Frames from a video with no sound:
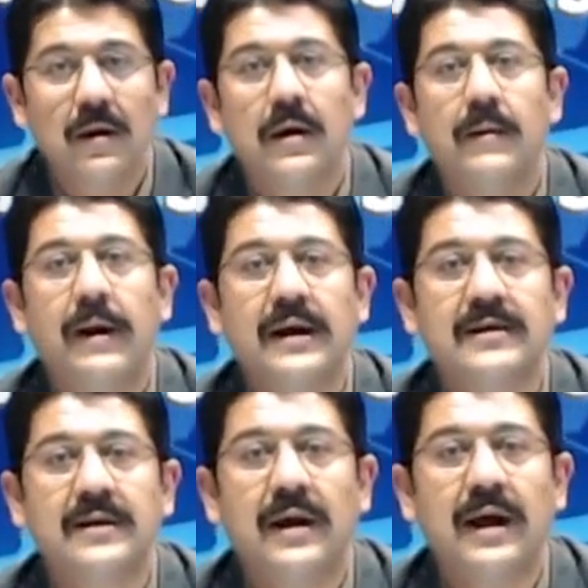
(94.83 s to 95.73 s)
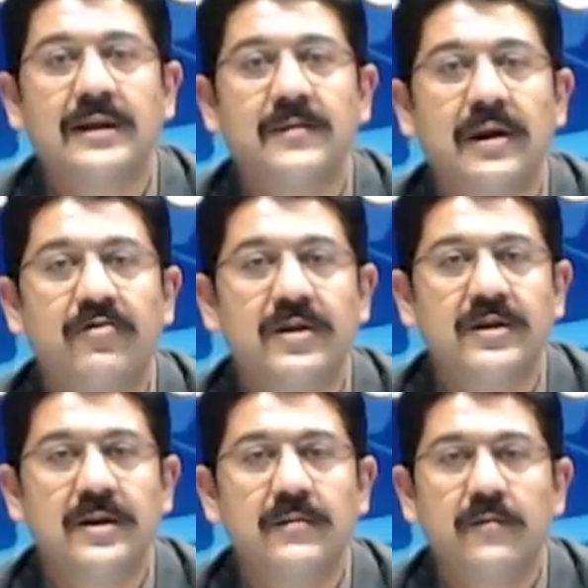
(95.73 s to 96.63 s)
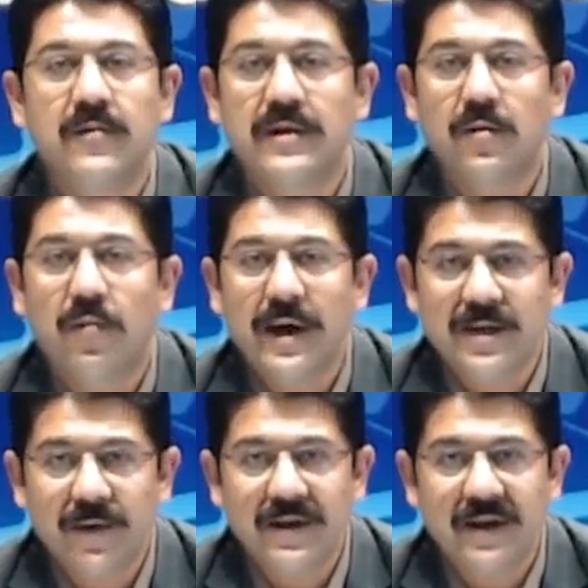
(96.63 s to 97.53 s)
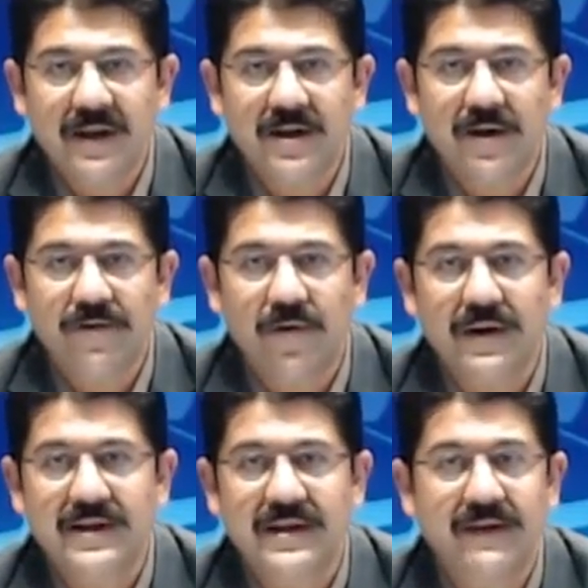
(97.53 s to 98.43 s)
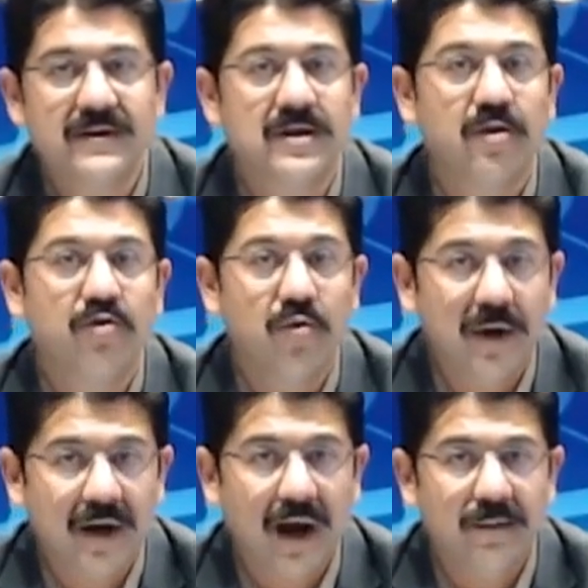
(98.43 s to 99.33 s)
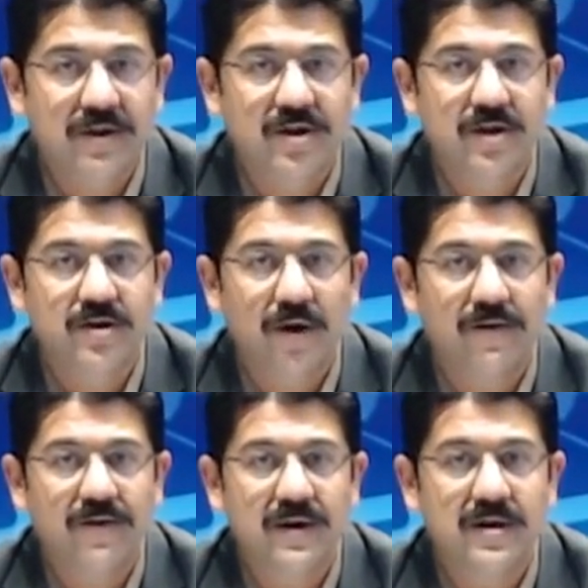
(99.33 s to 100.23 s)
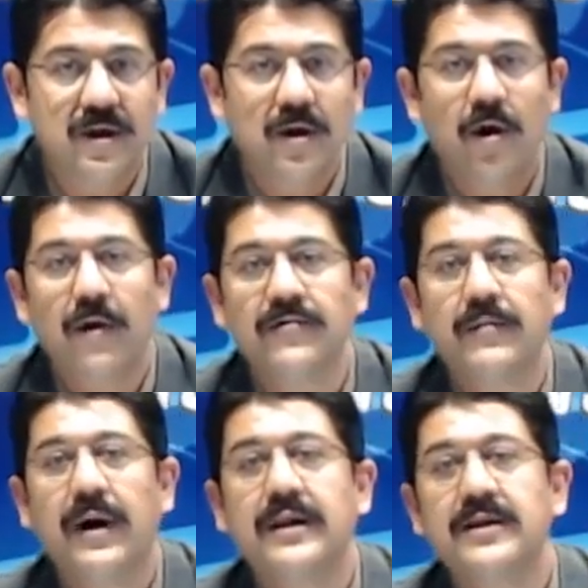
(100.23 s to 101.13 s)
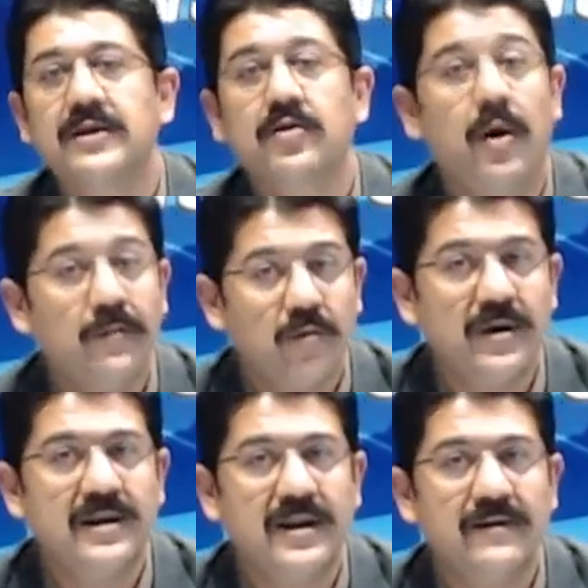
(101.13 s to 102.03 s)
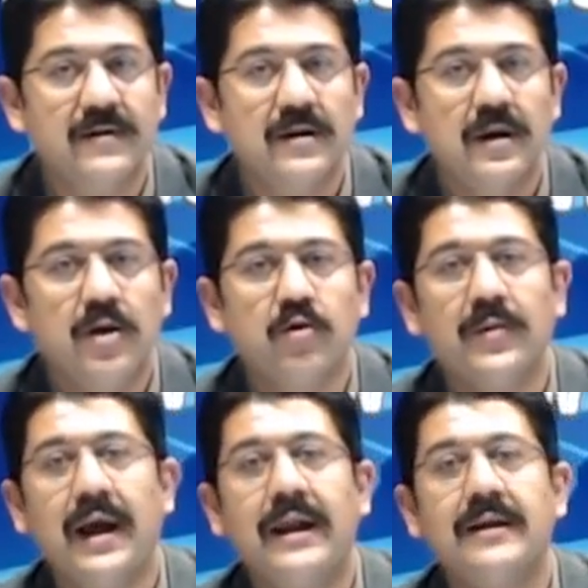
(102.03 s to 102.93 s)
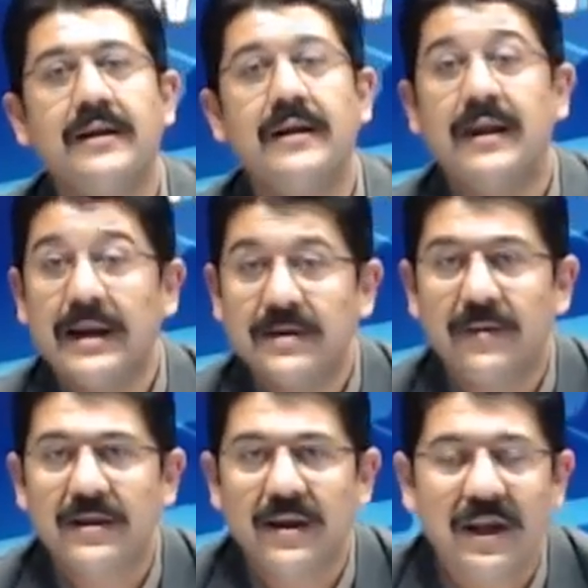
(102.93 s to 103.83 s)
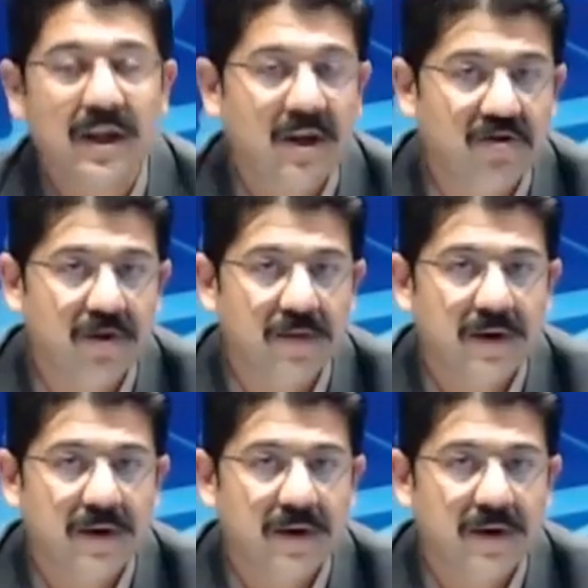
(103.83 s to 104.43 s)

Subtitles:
Pakistan has been entrusted with Vice Presidency of 27th UN Climate Change Conference of the parties COP27 to be held next month in Egypt.